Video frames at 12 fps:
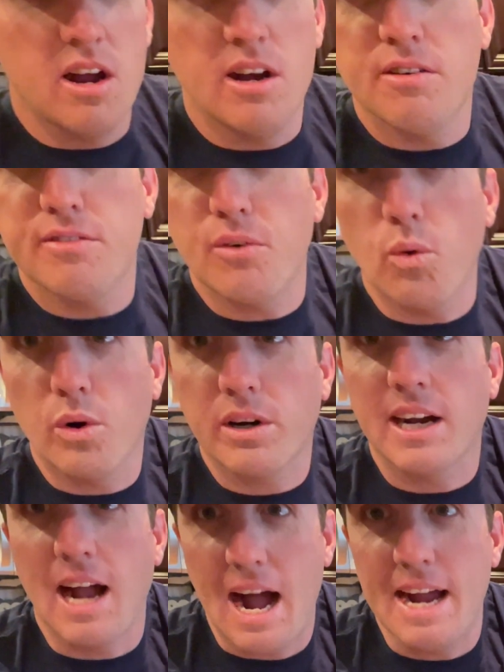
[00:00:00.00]
for
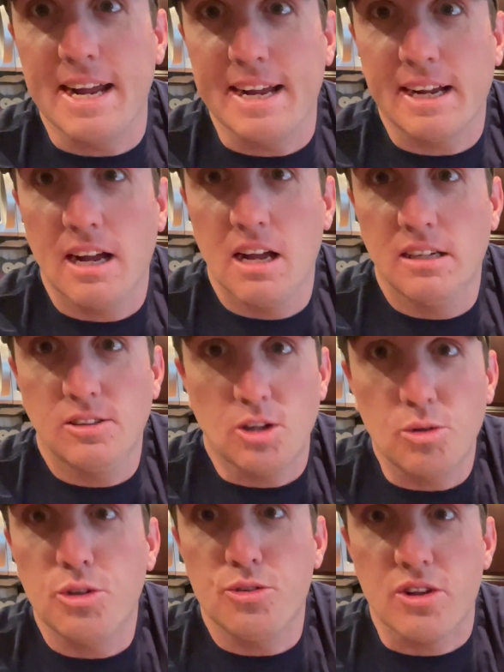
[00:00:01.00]
guying.
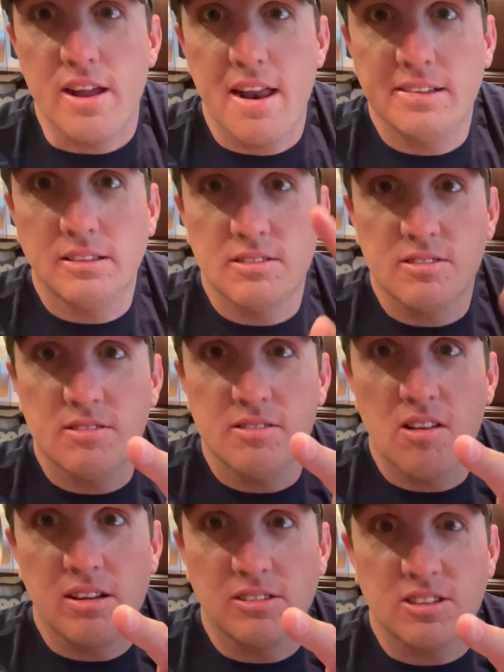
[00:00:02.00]
Don't use it.
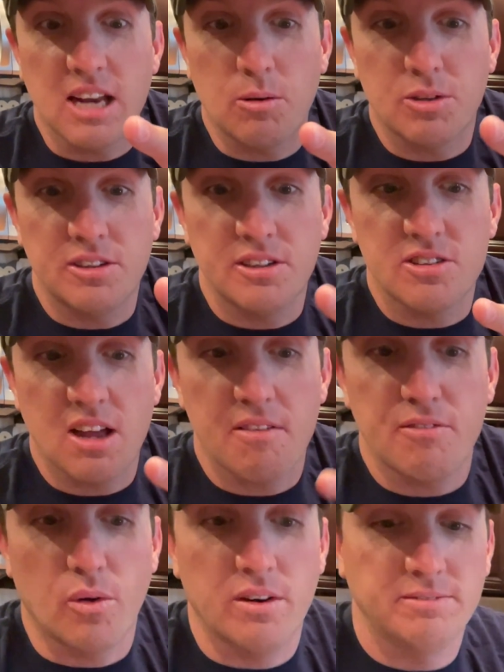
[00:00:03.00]
It's not what they're designed
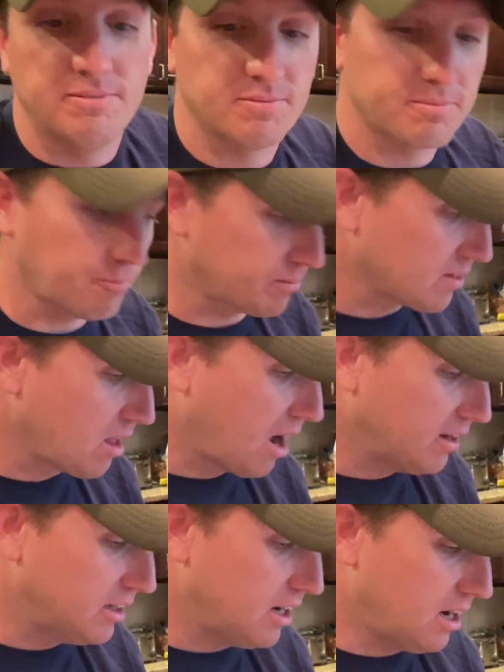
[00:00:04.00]
for.
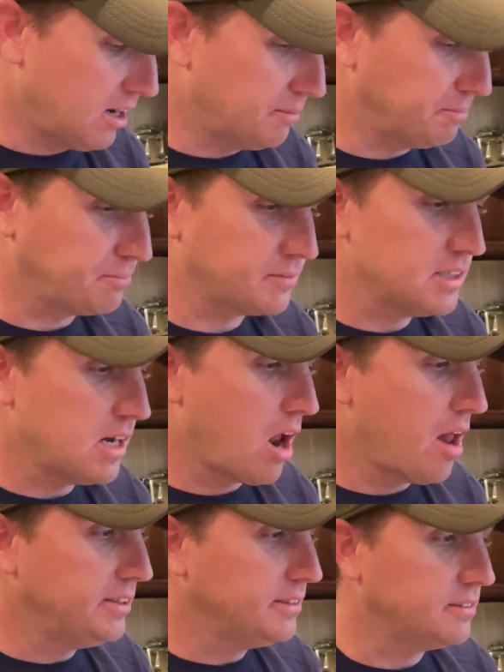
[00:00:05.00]
All
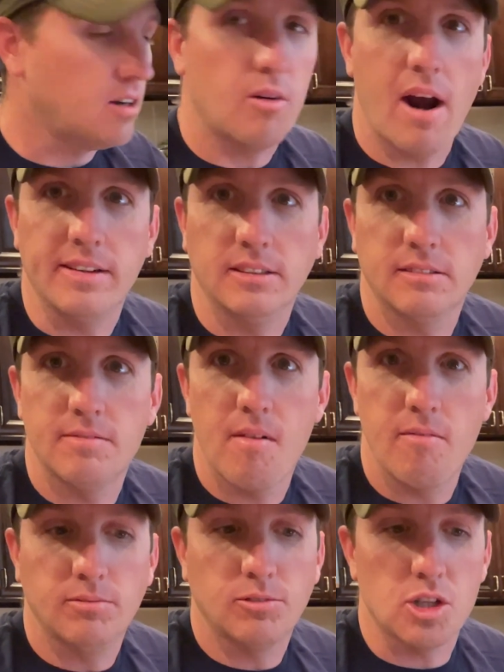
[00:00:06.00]
right,
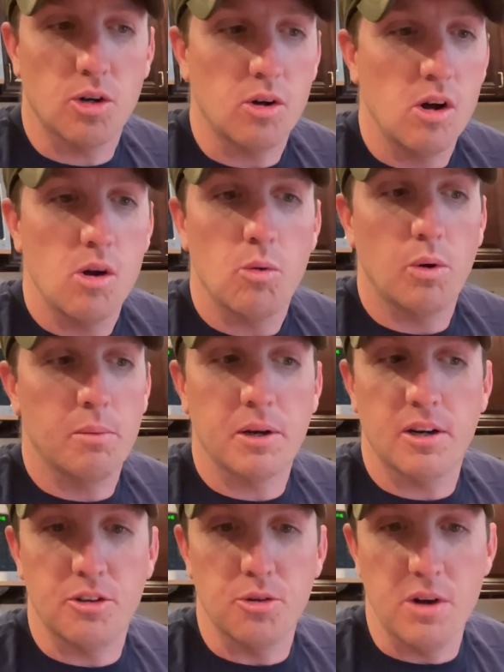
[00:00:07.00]
so what I'm gonna
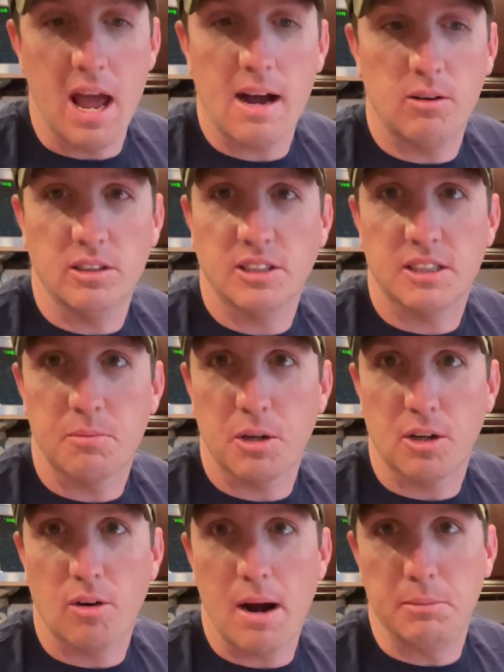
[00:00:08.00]
do now is I'm gonna
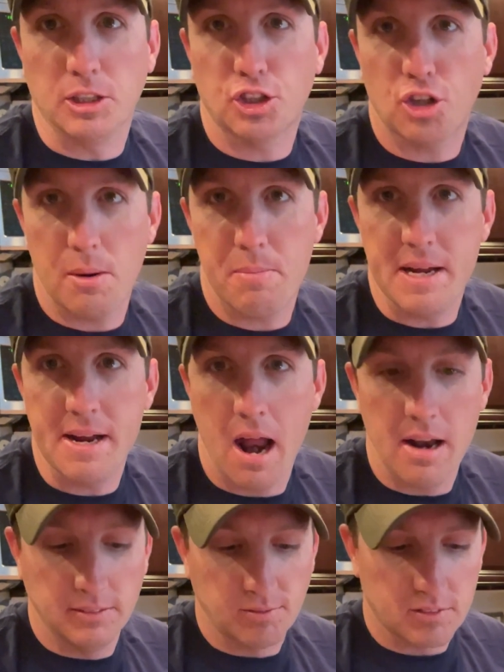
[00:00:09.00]
grab a Sharpie
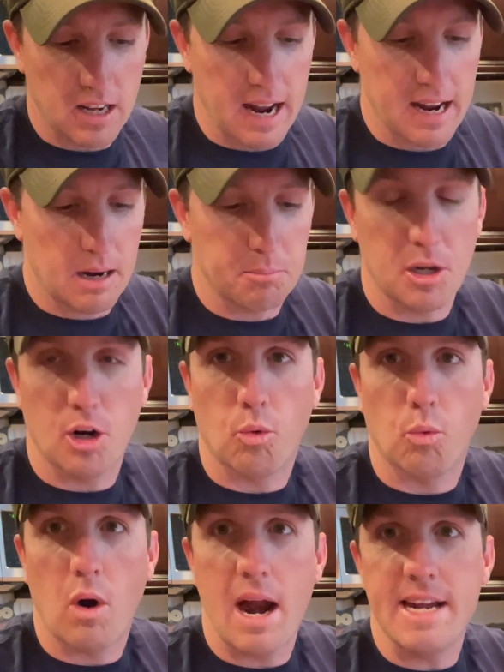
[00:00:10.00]
and I'm gonna
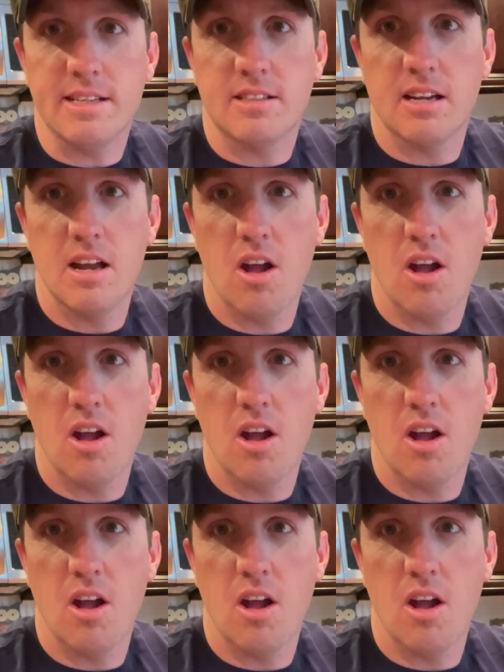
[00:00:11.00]
write